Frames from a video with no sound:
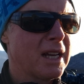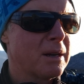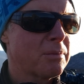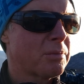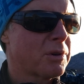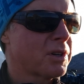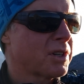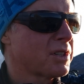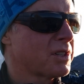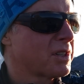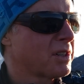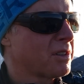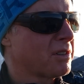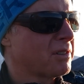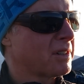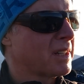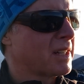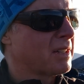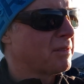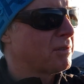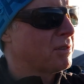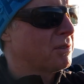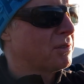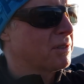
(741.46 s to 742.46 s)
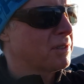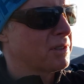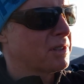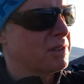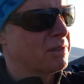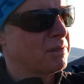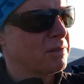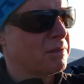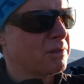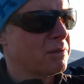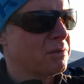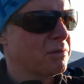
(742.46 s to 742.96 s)
pretty soon after it
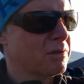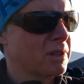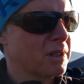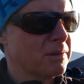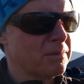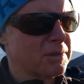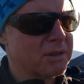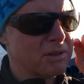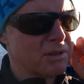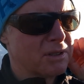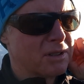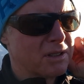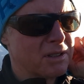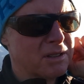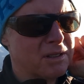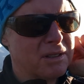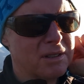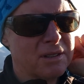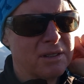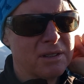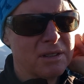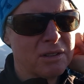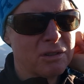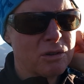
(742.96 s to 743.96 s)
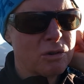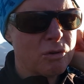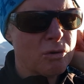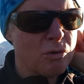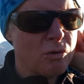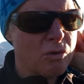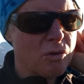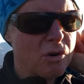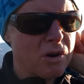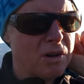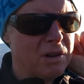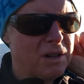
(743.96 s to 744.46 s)
sort of caught up to the
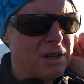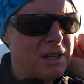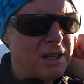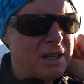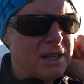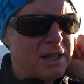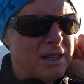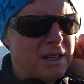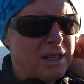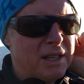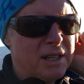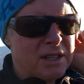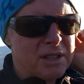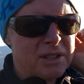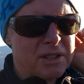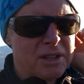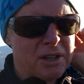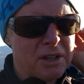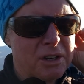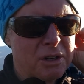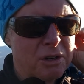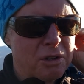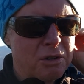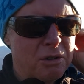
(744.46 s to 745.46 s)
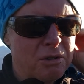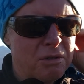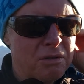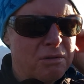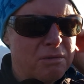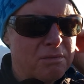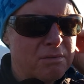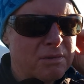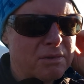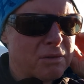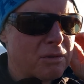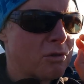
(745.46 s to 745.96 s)
core. So
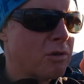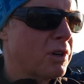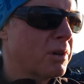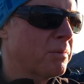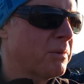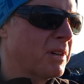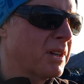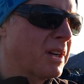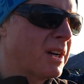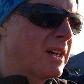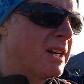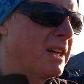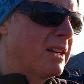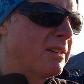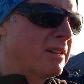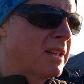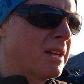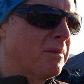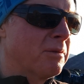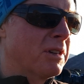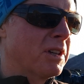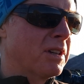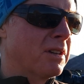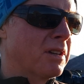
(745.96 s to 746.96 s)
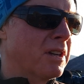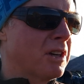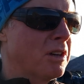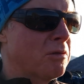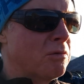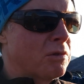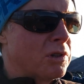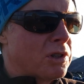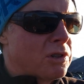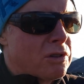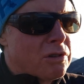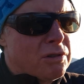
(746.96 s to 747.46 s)
quite a bit of cloud coming and going,
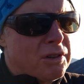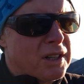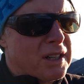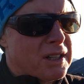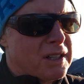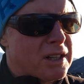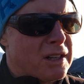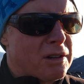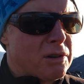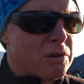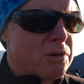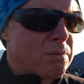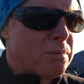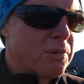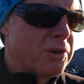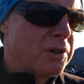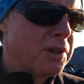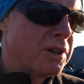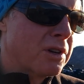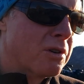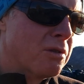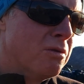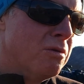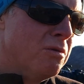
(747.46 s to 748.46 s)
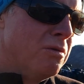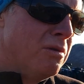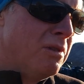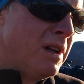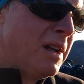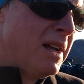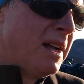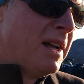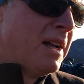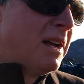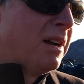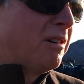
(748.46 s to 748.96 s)
which could actually look pretty cool.
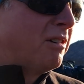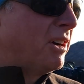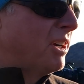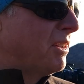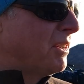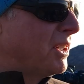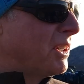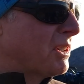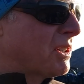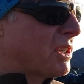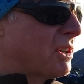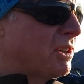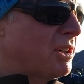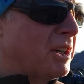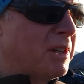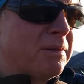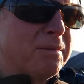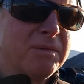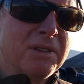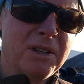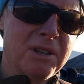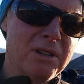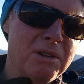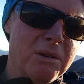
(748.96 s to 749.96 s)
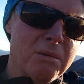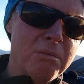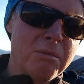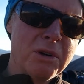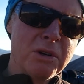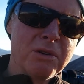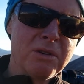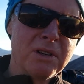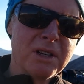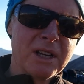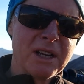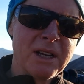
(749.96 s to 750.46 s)
Around that time the
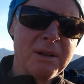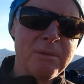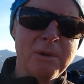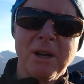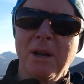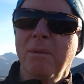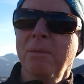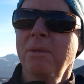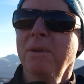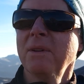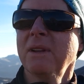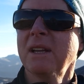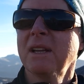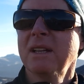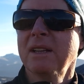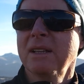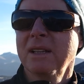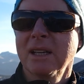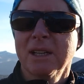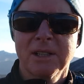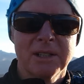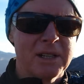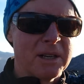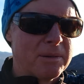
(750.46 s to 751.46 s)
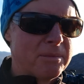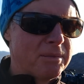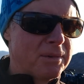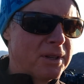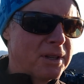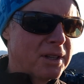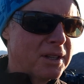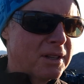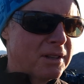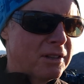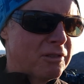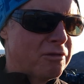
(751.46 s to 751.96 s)
moon came up and lit up
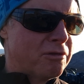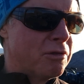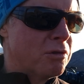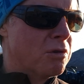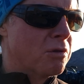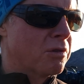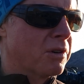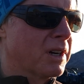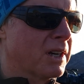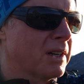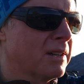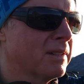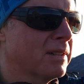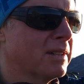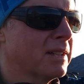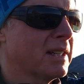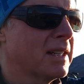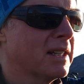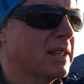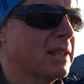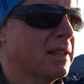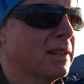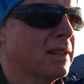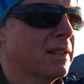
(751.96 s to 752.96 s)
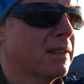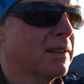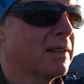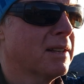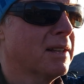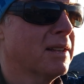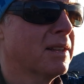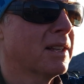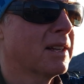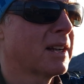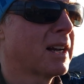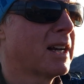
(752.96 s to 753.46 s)
the foreground and
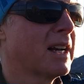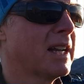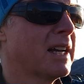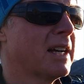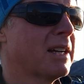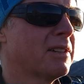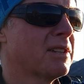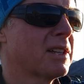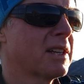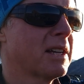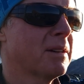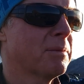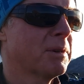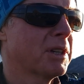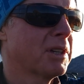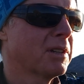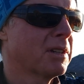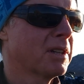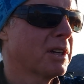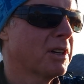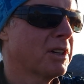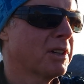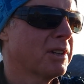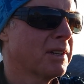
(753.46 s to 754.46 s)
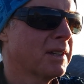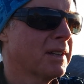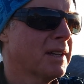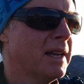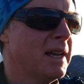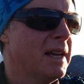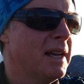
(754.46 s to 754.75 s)
the clouds coming and going,